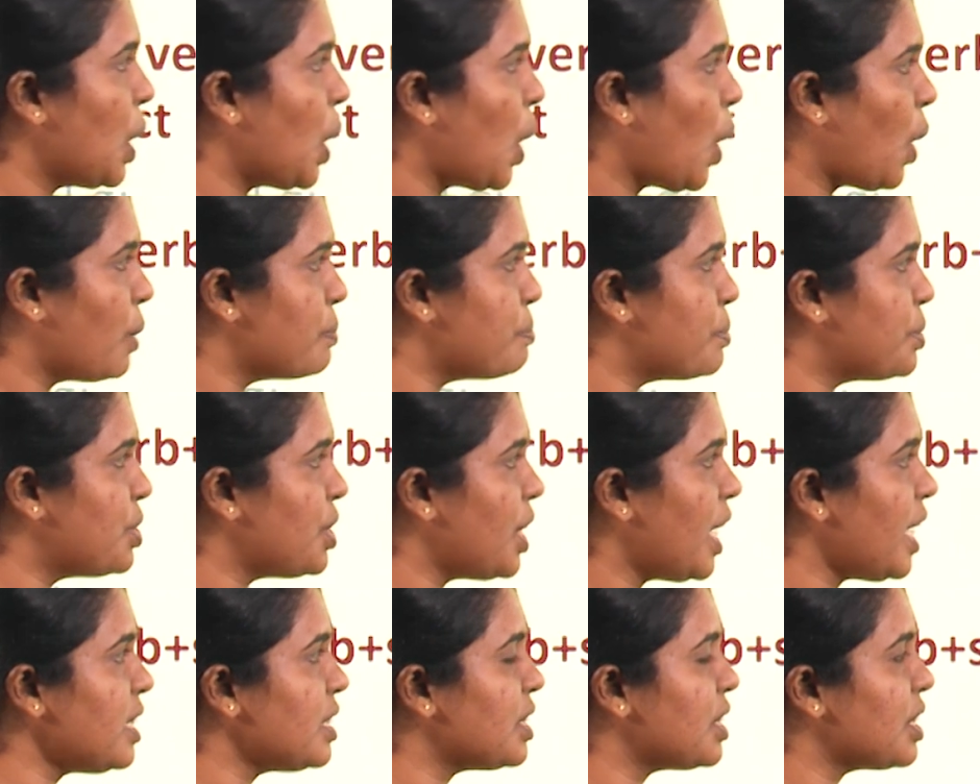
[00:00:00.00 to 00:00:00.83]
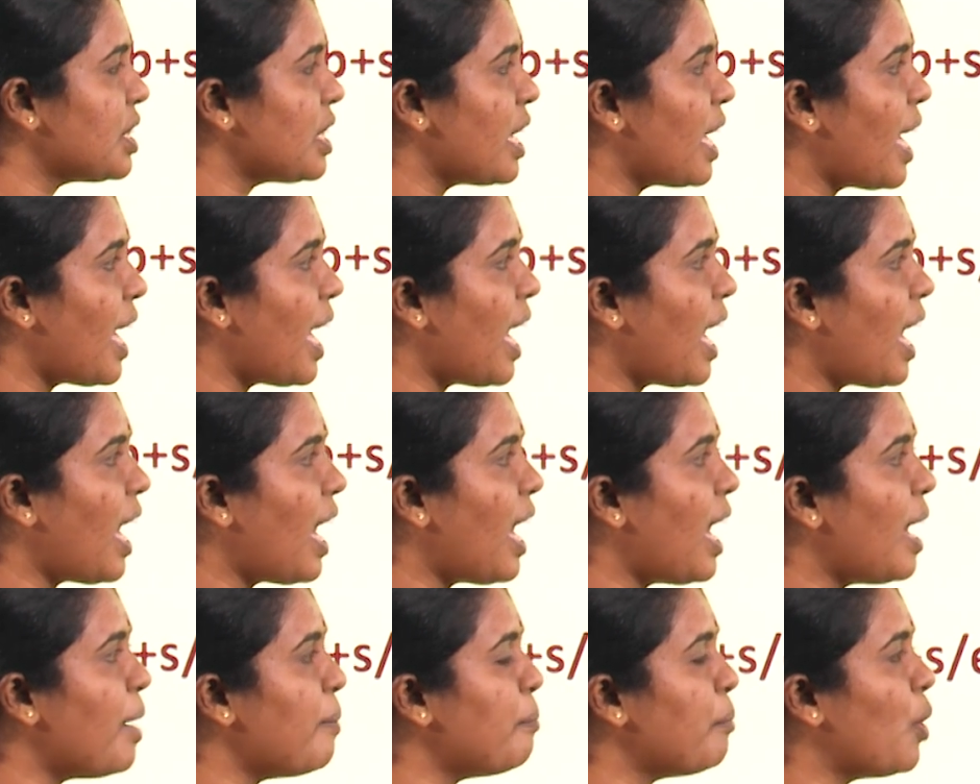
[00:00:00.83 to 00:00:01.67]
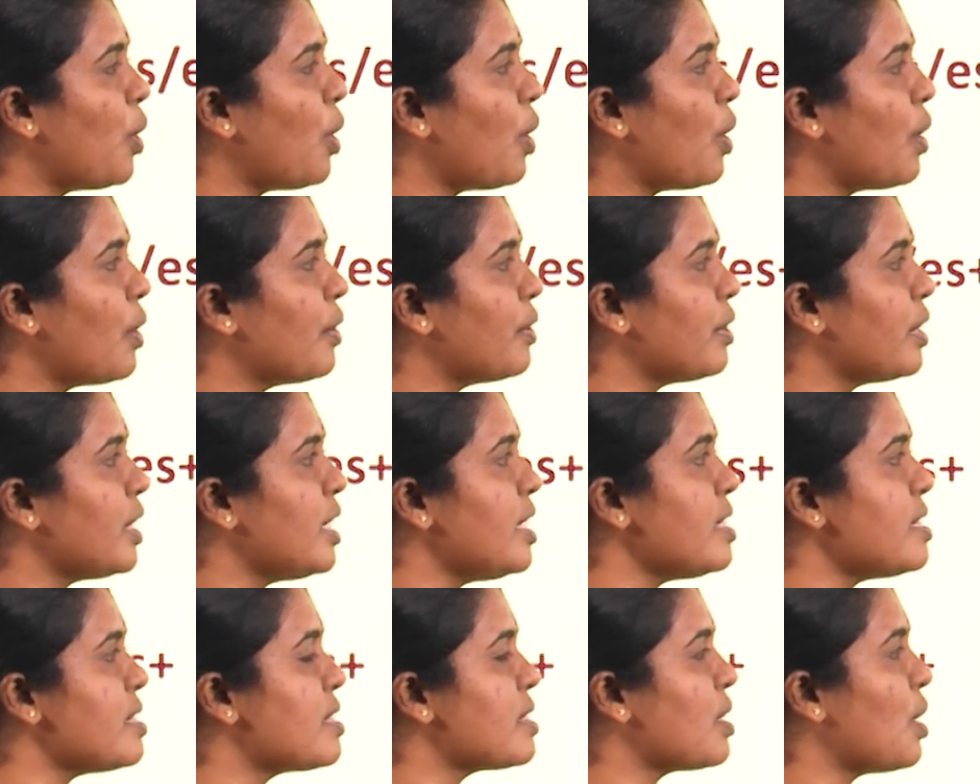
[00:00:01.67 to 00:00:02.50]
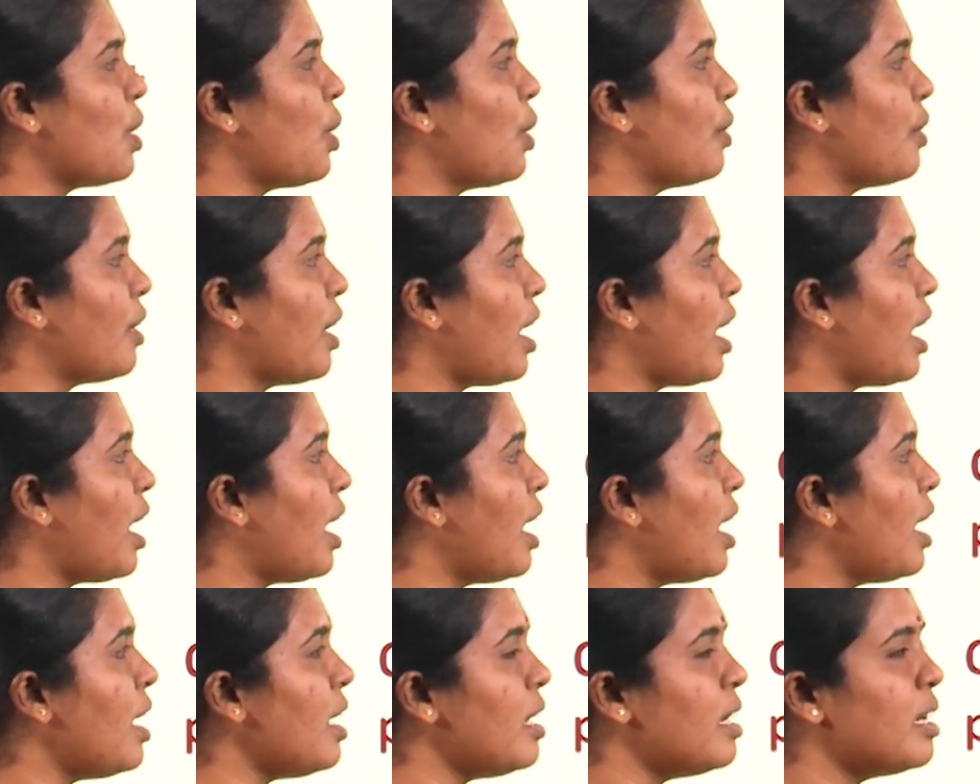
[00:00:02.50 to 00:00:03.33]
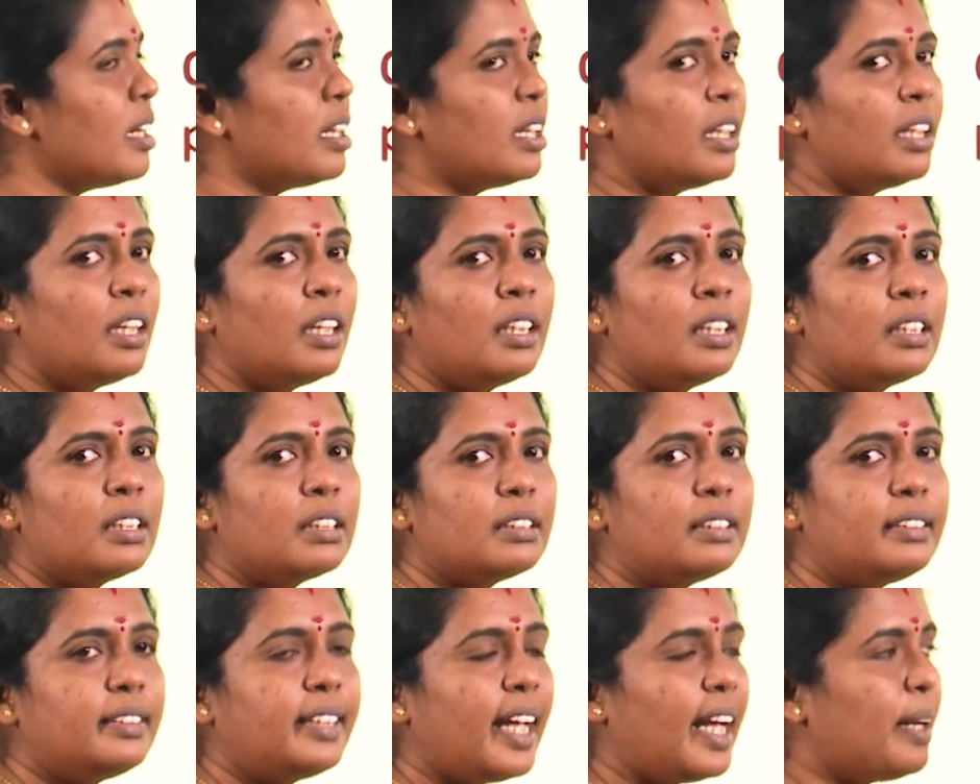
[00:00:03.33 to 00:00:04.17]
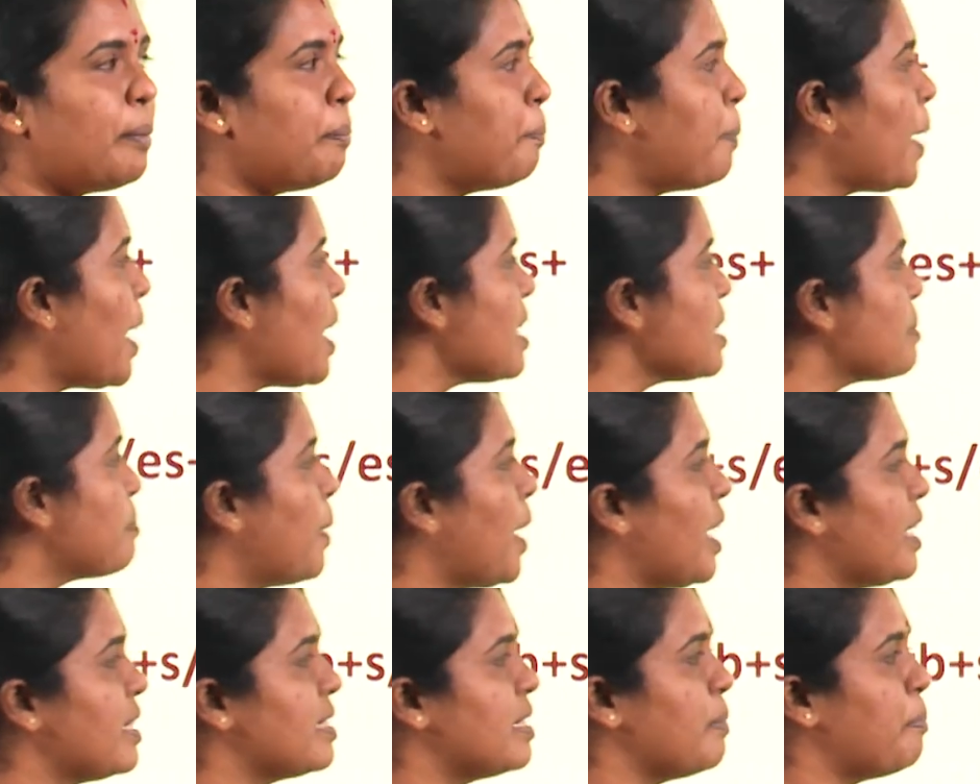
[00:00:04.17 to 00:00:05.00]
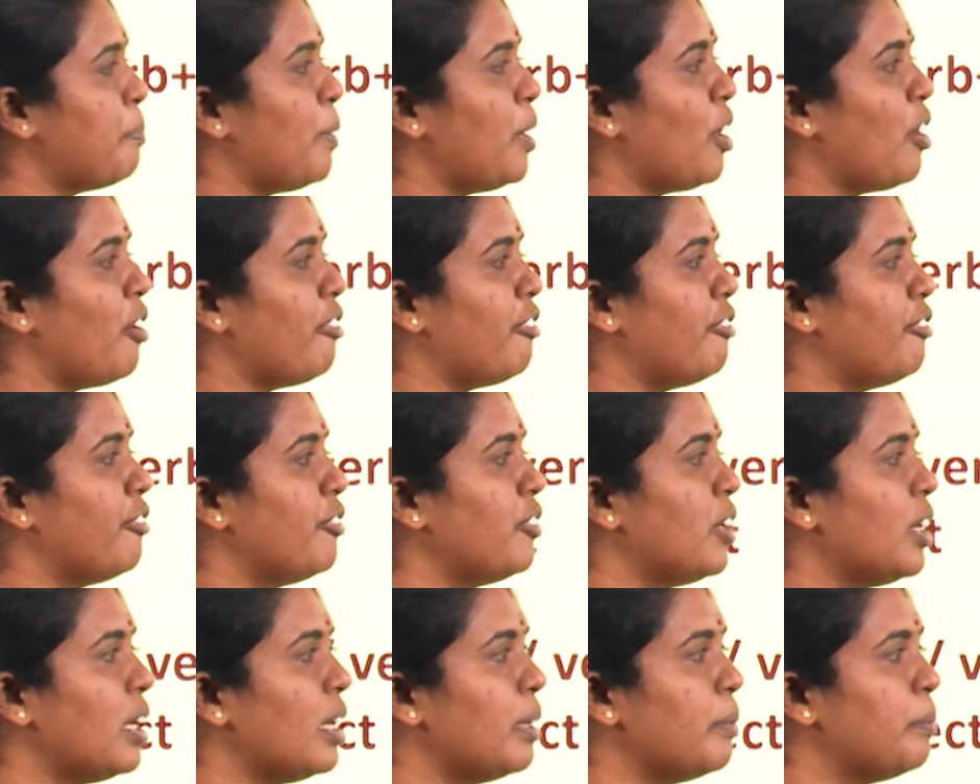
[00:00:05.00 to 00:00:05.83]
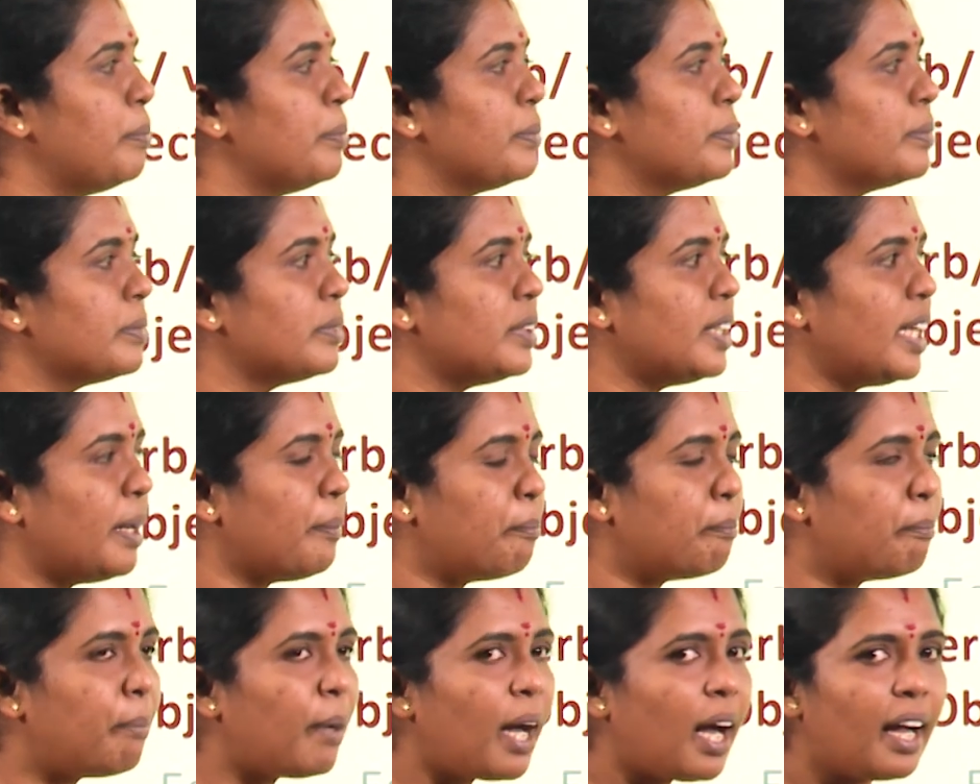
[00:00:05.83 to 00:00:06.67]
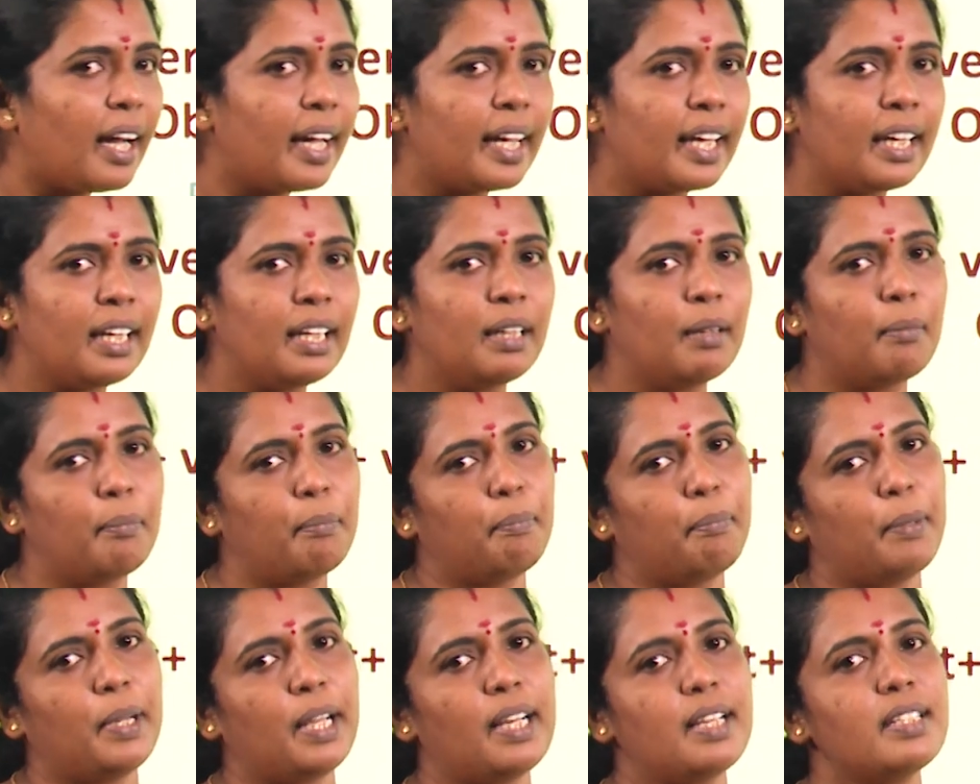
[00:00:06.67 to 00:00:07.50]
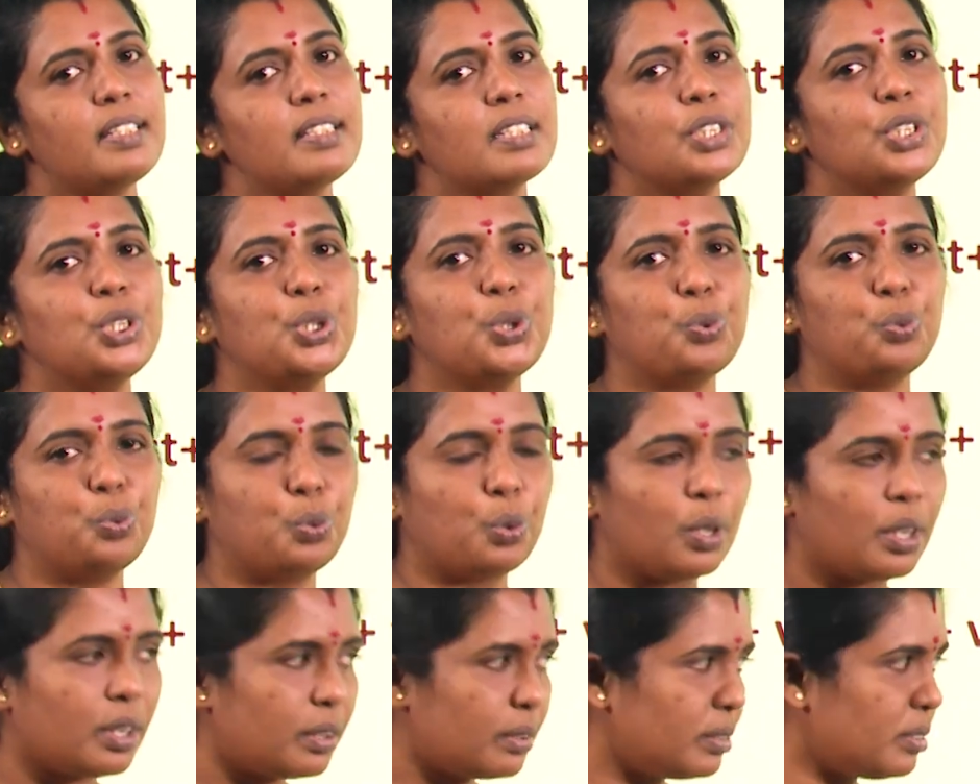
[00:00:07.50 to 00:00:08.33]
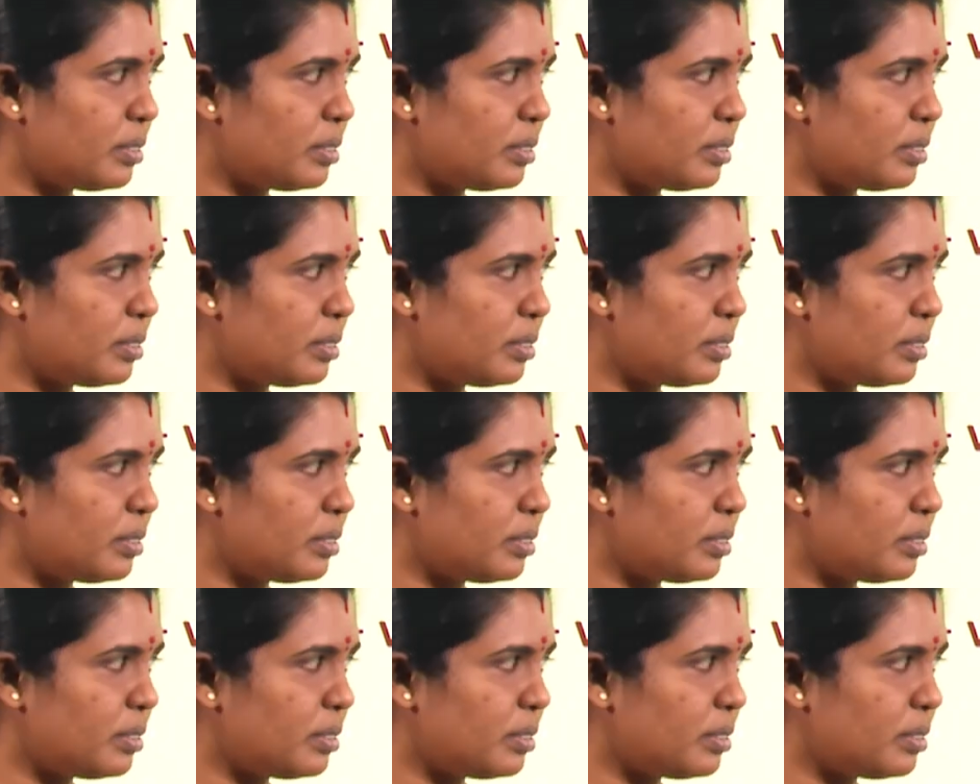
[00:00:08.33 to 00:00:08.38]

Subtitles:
Object, am or is or are, then past participle of verb, then by plus doer.